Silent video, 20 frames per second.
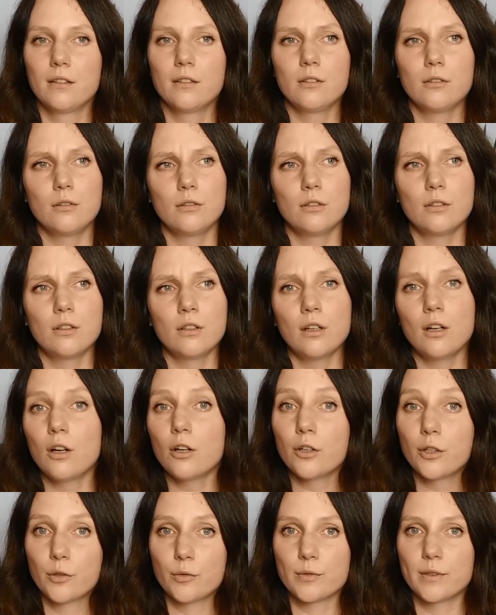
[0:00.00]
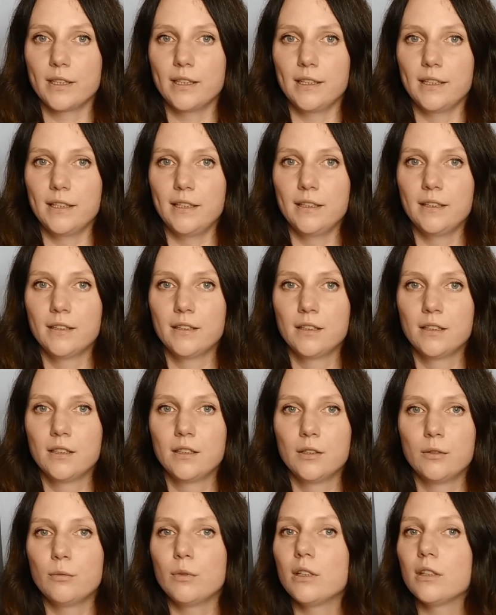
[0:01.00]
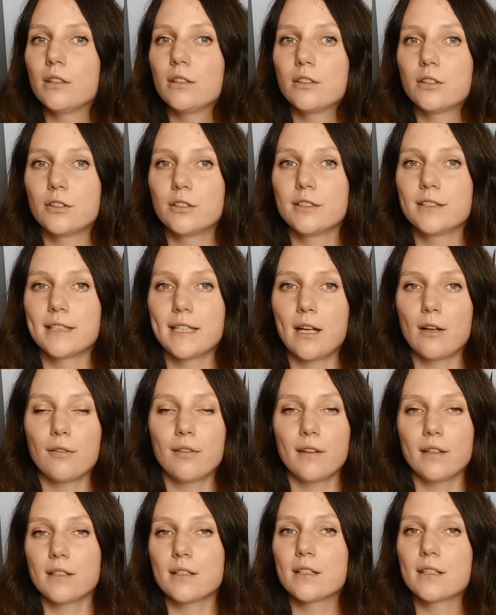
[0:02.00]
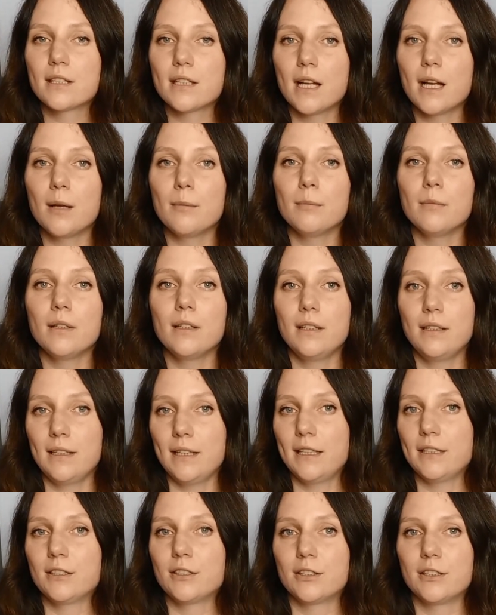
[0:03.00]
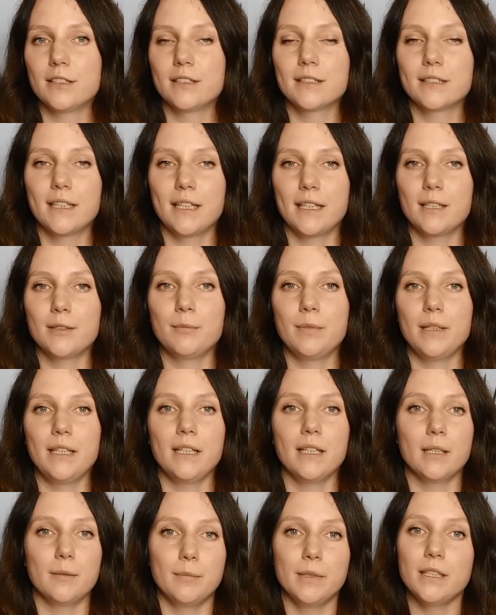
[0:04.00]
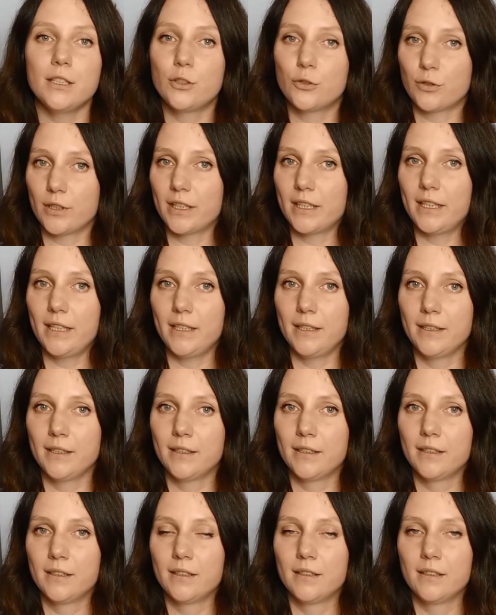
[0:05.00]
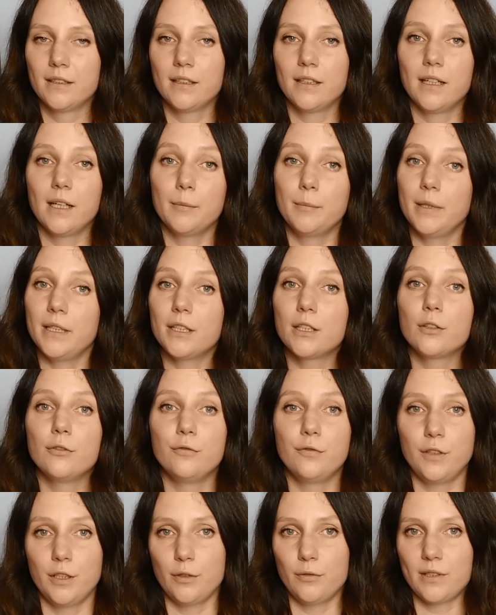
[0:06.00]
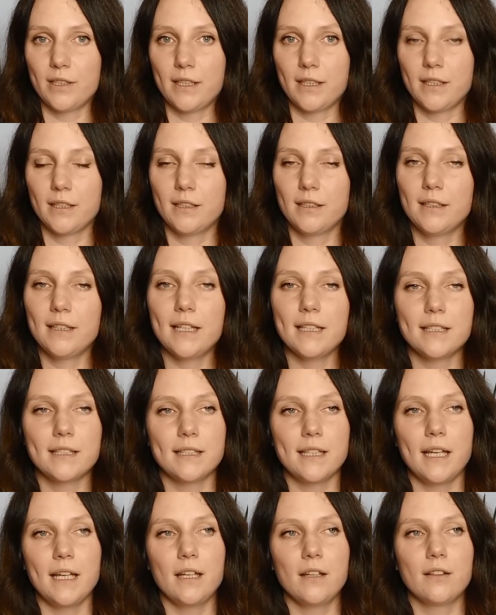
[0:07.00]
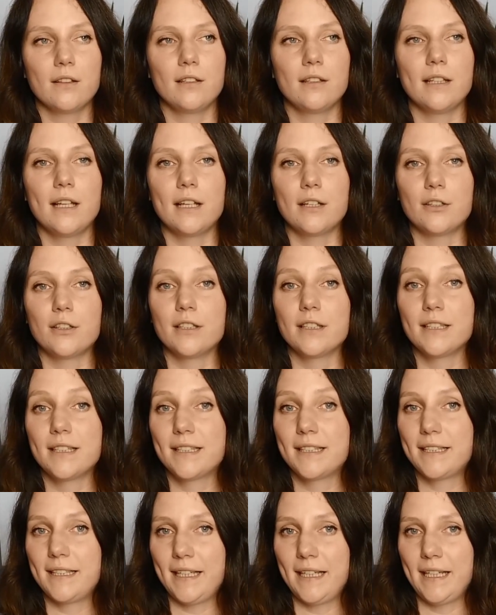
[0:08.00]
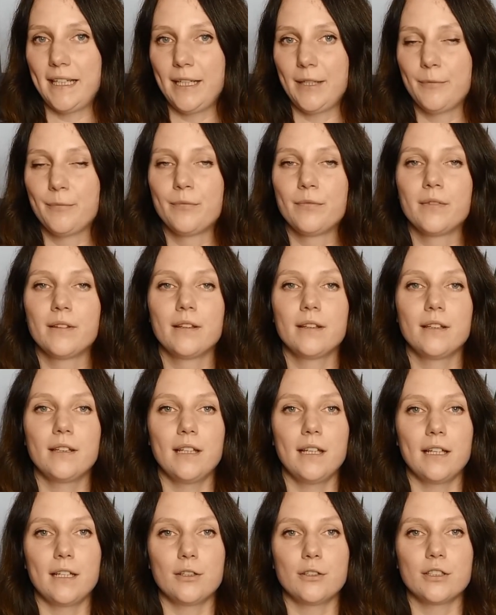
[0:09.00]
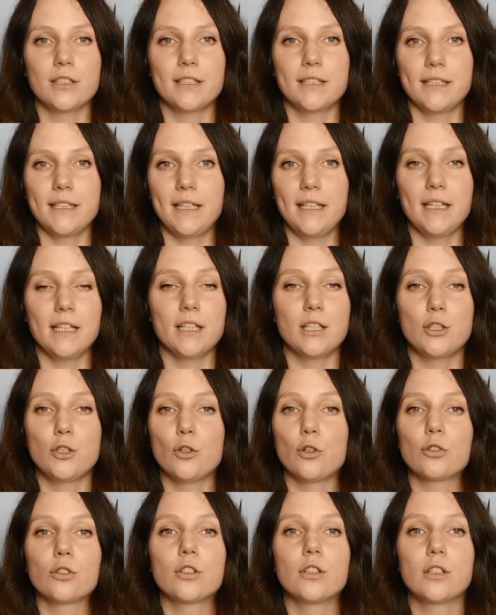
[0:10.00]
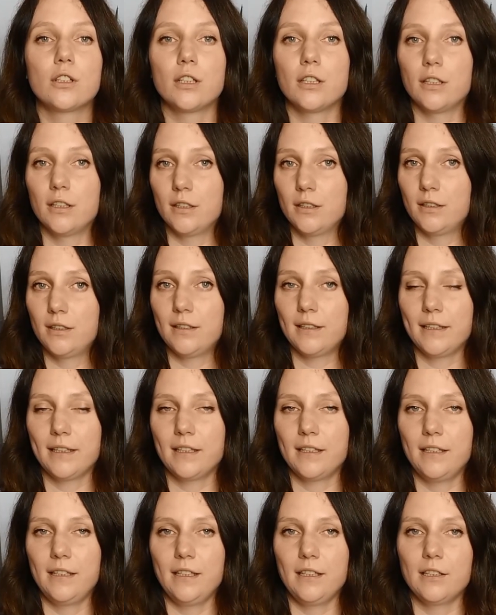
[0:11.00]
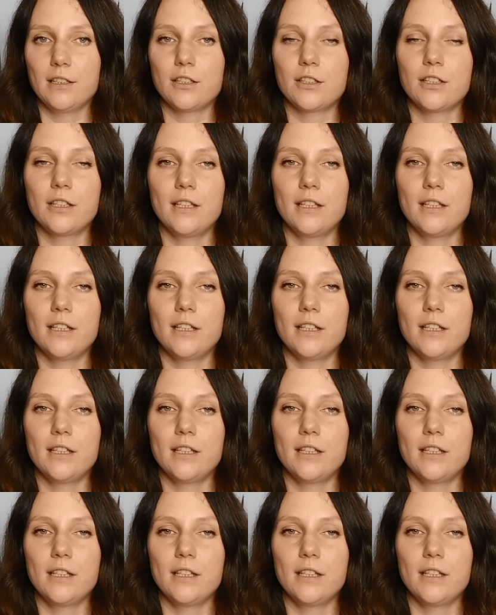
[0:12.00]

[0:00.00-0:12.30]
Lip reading: Or are you really? Well, it turns out that some letters can be a bit tricky, a bit confusing. Let's take the letter C. Letter C is not K like in English.